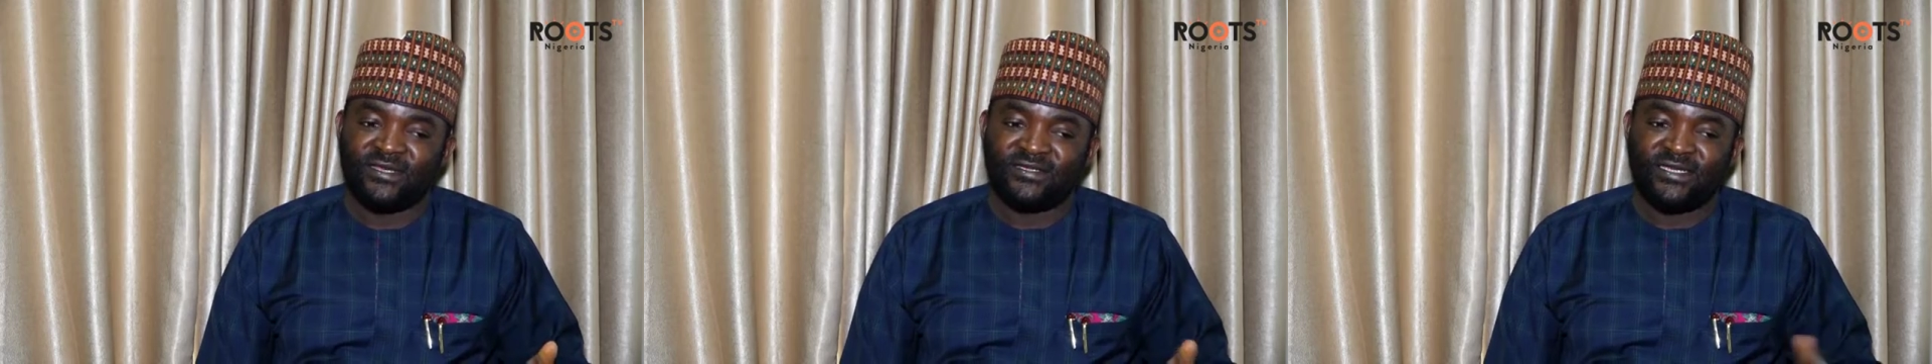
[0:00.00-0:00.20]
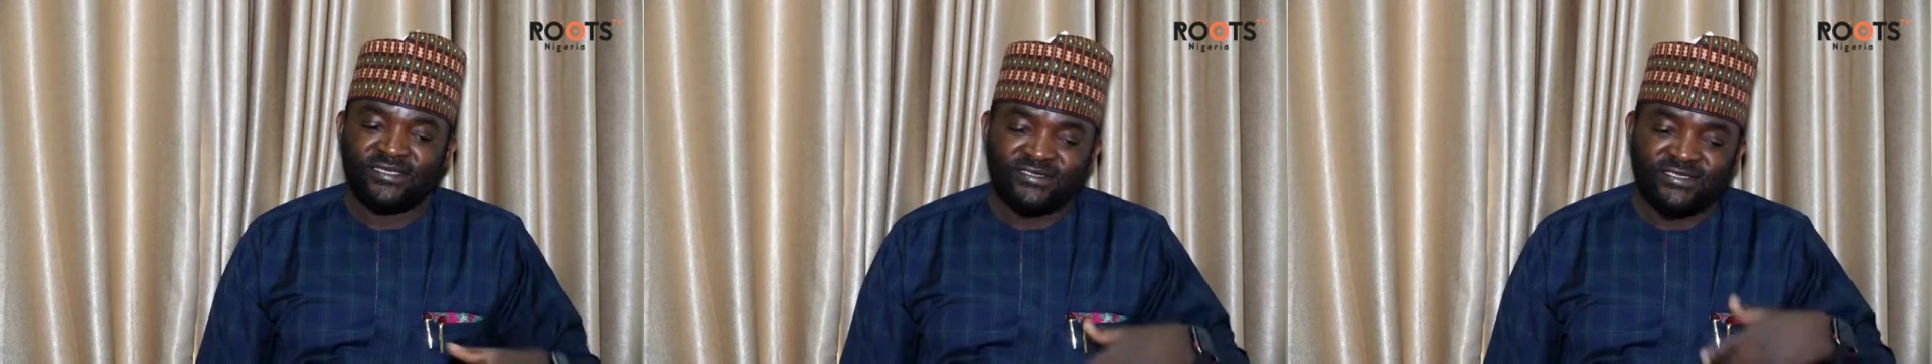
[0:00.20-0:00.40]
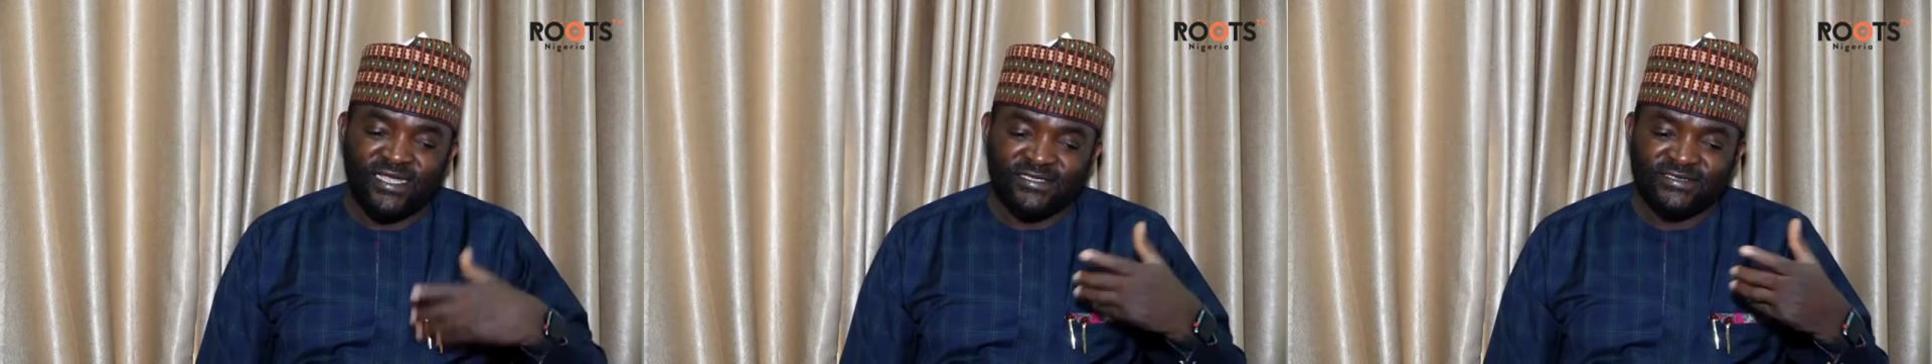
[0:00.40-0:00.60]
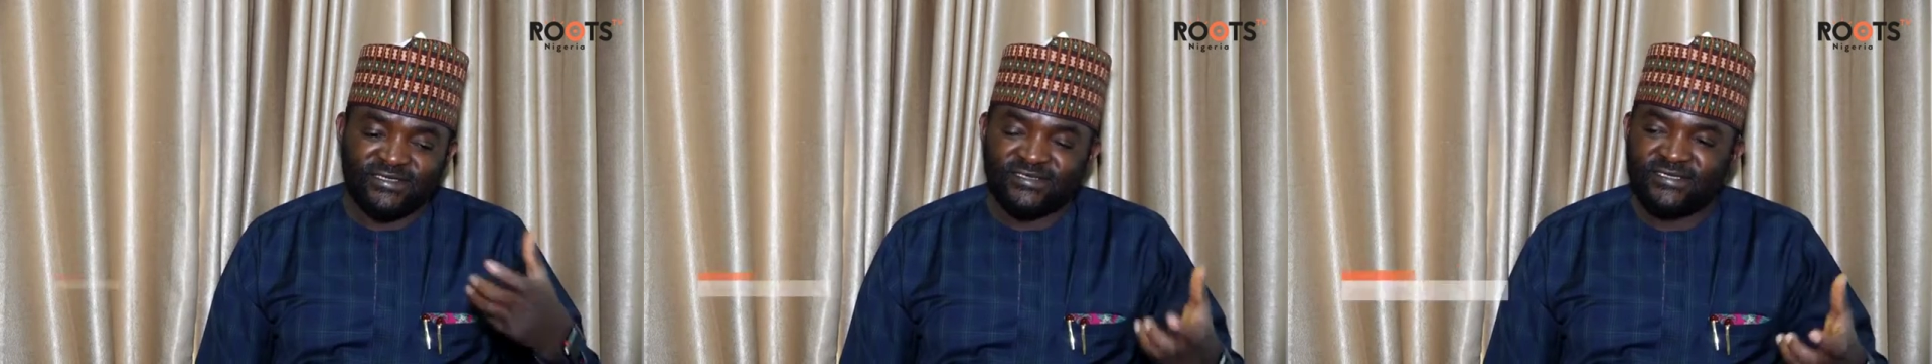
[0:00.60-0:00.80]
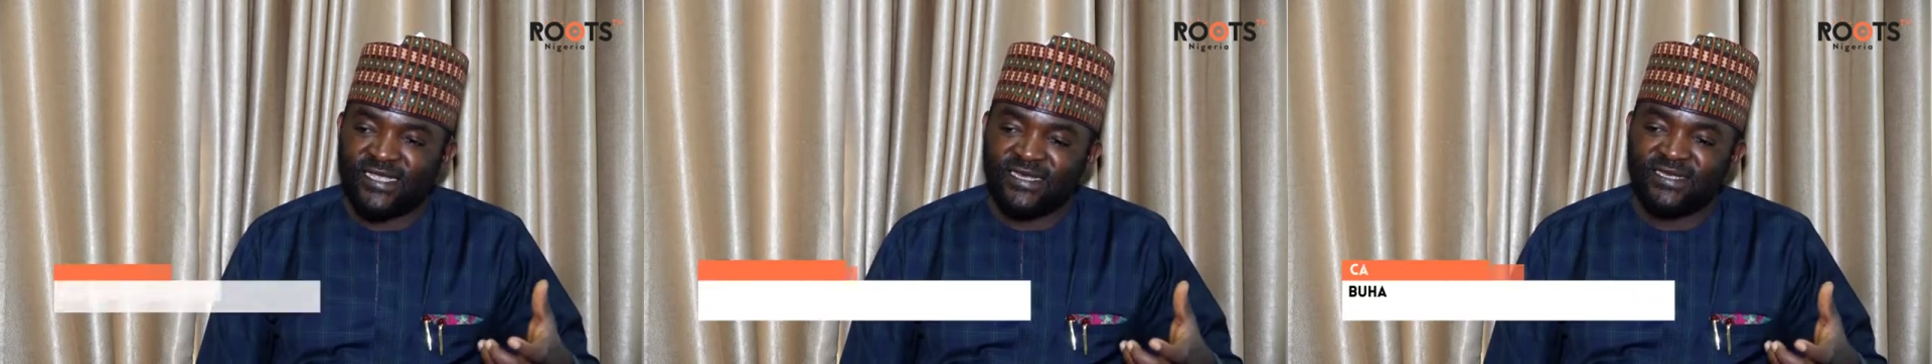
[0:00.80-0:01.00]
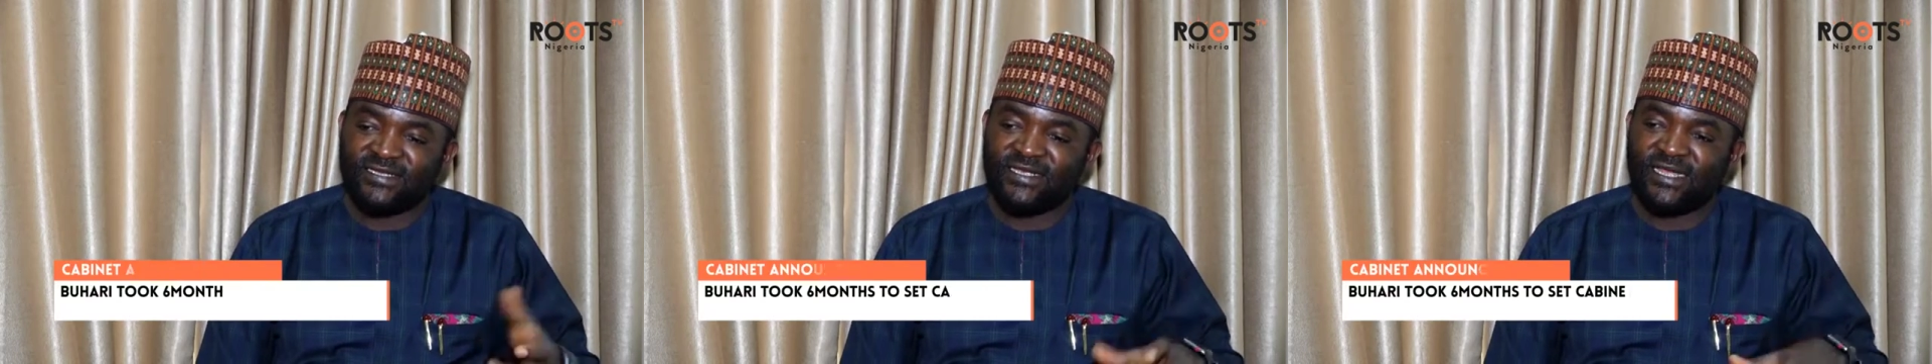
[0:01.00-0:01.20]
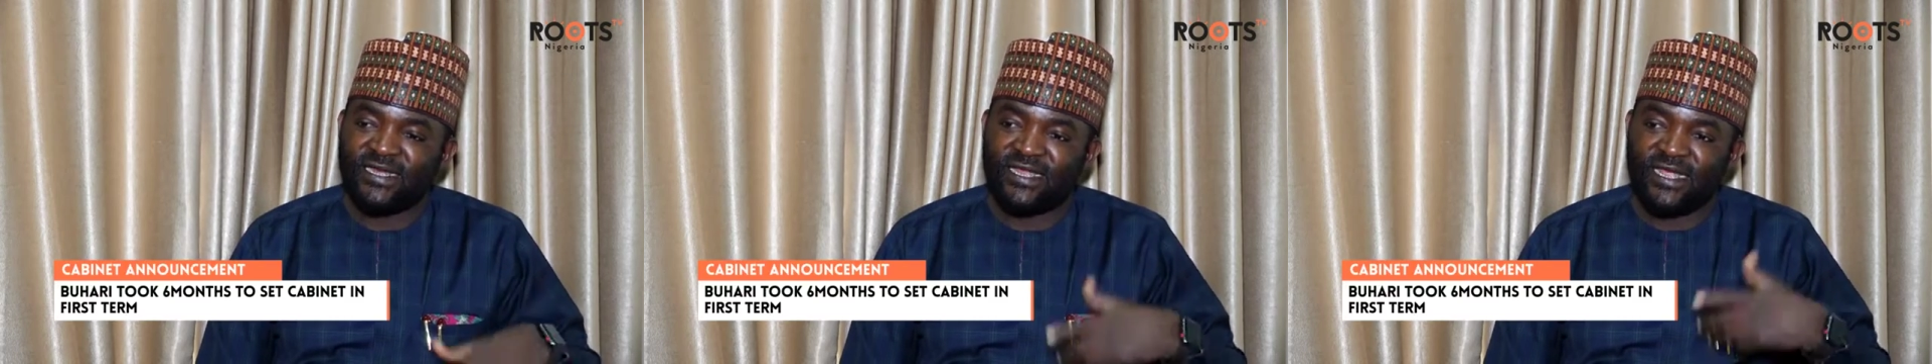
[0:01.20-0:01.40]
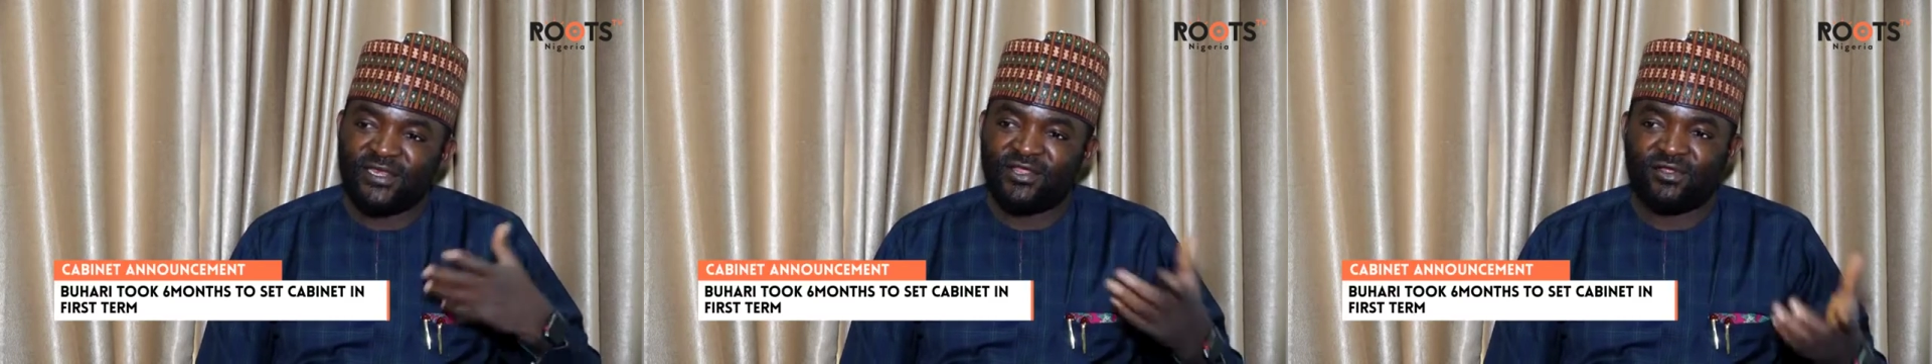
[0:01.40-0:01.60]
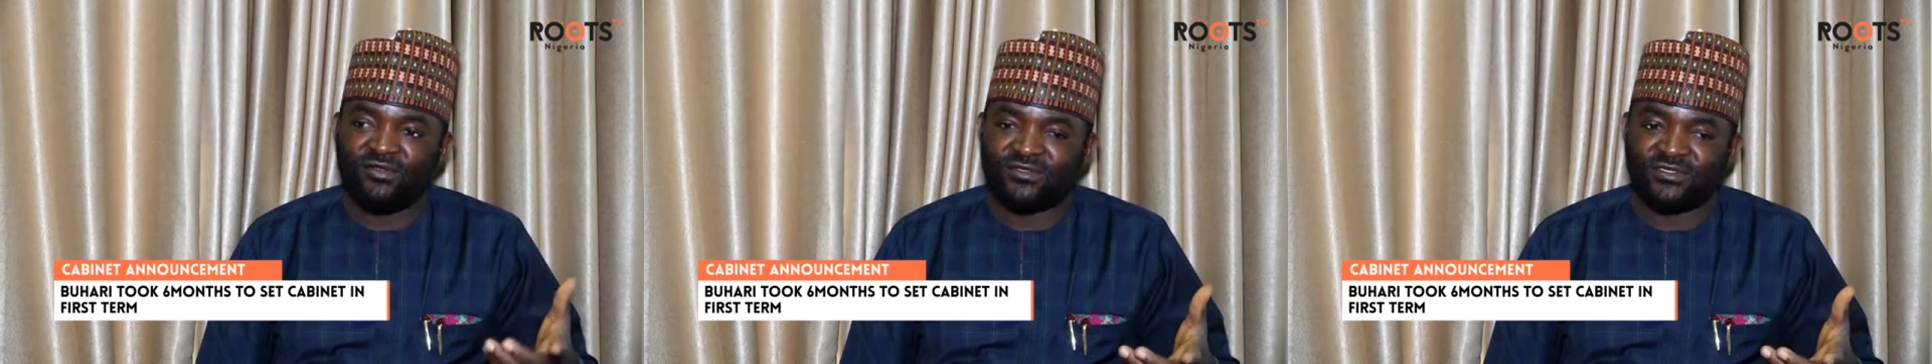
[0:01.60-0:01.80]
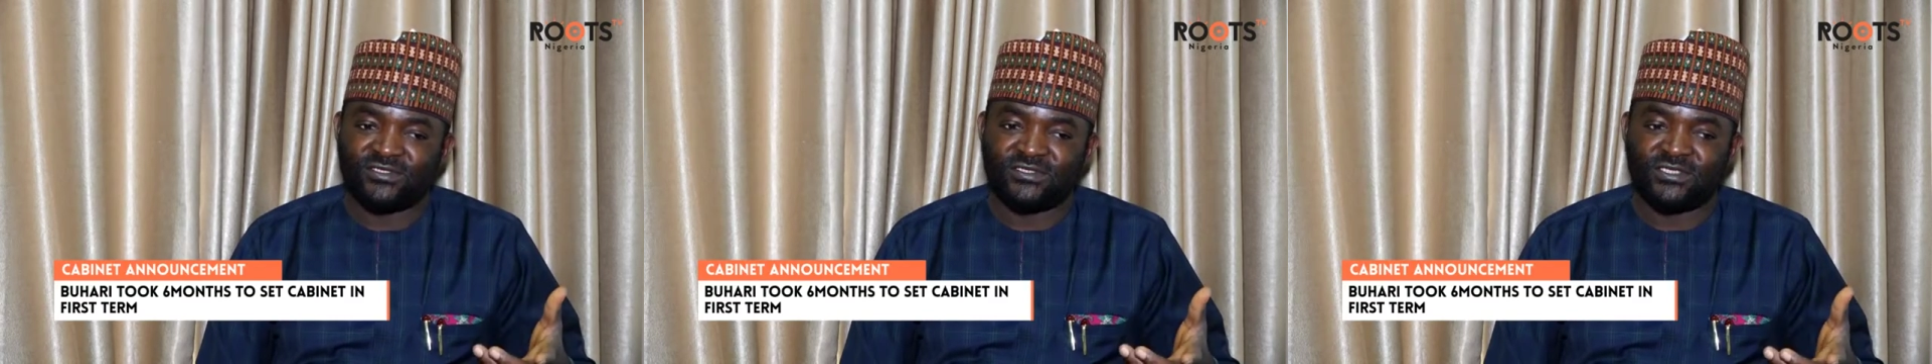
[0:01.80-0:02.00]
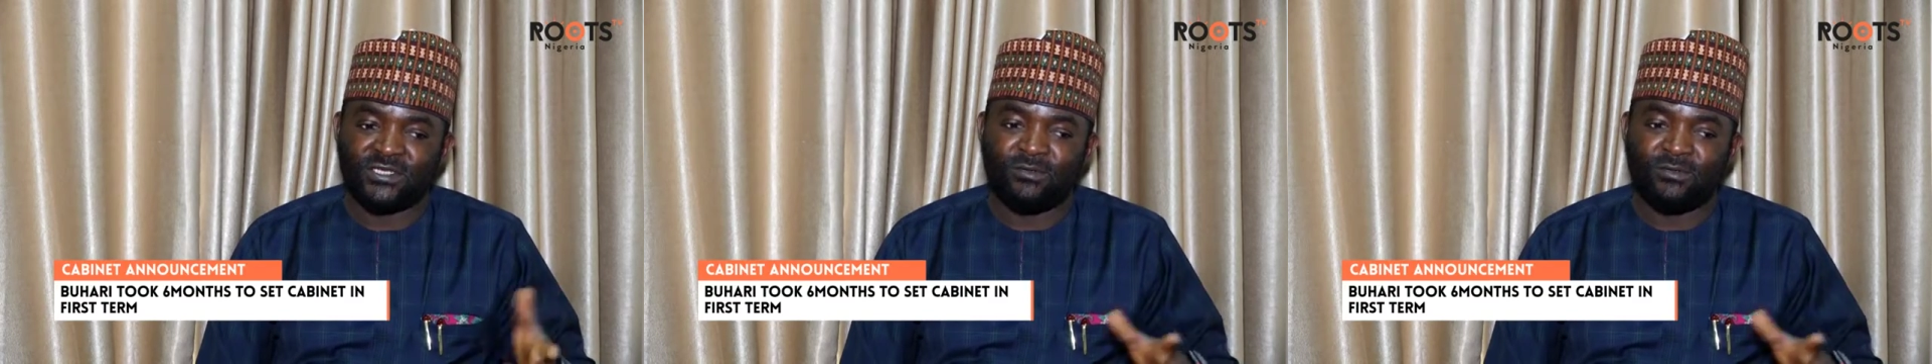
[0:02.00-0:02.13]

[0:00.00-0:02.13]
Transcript: Test their sincerity and their ideologies.